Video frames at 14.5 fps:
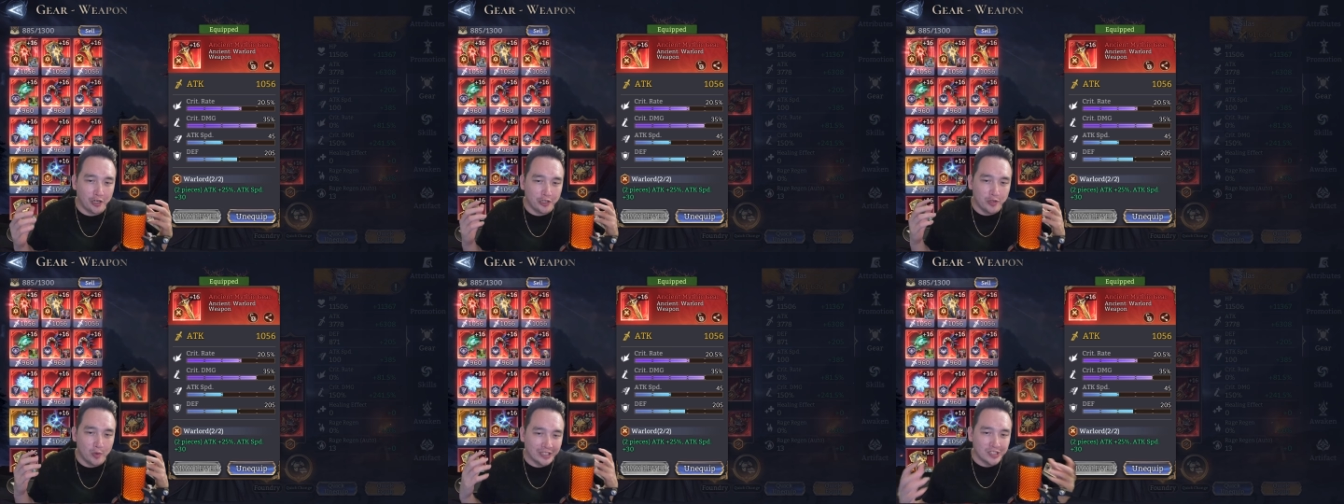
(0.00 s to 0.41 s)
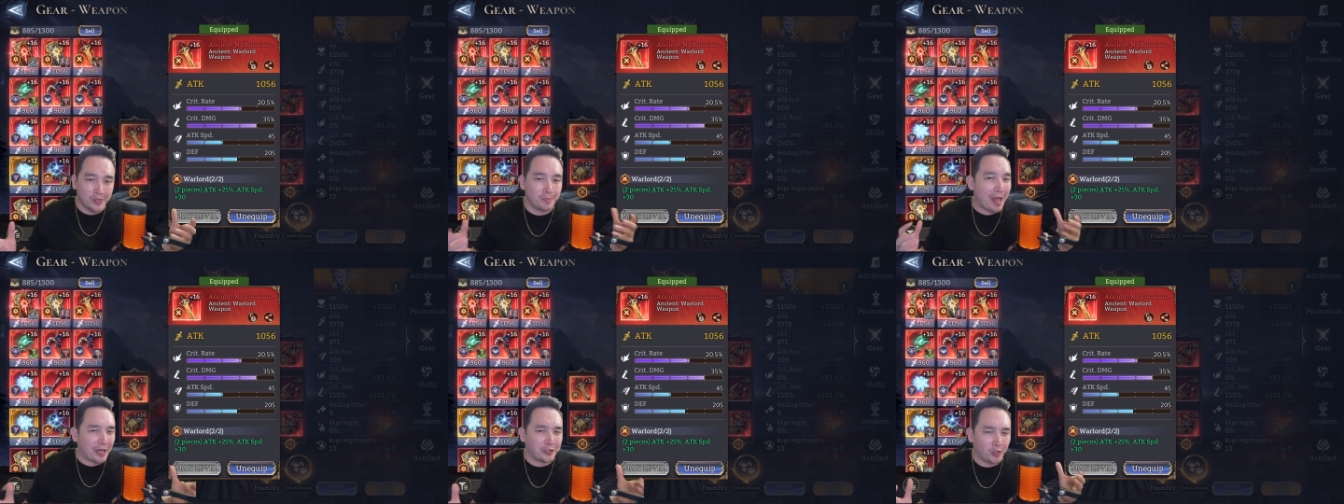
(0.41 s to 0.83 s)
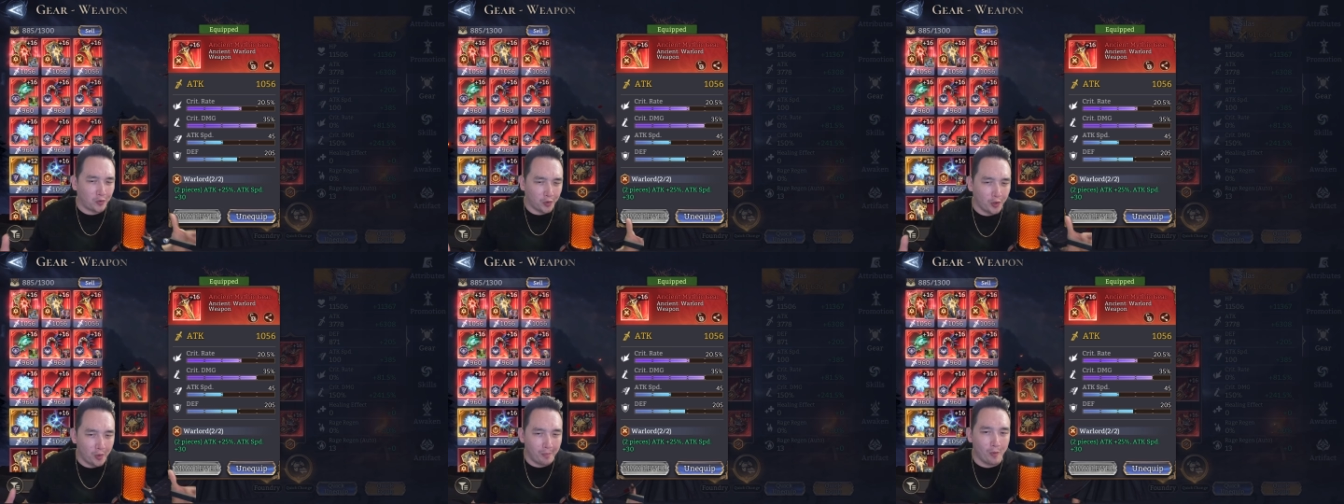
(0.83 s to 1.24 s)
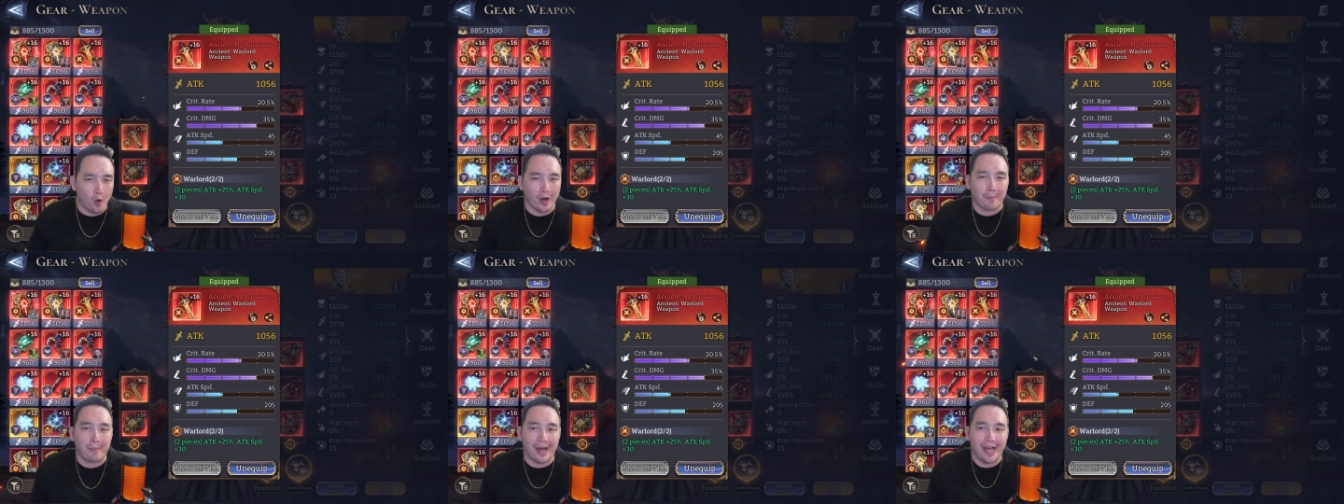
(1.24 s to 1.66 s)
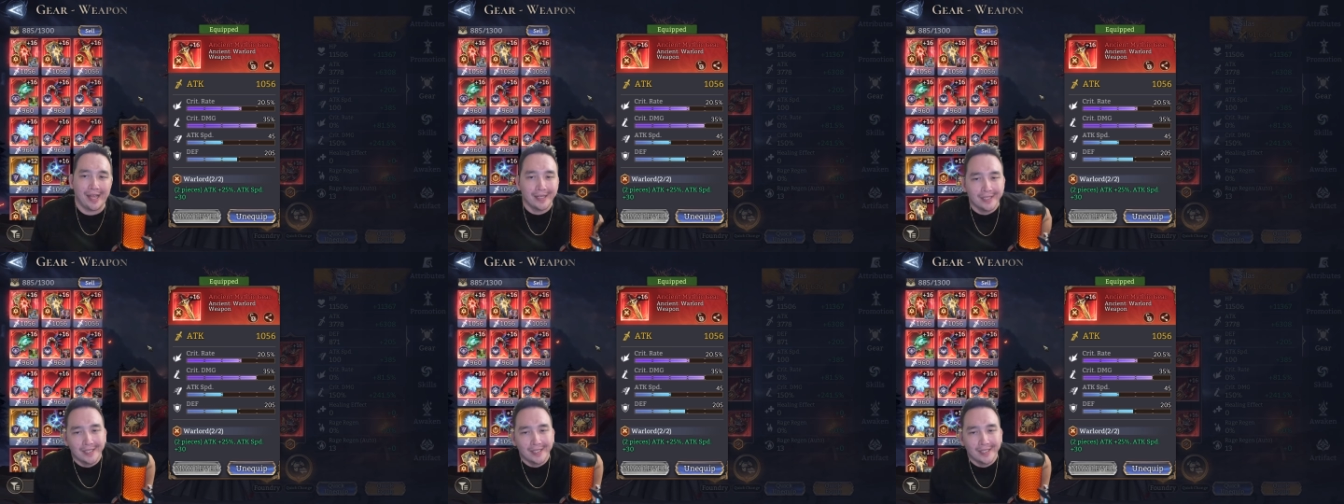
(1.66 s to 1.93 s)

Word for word: You expect a little more, but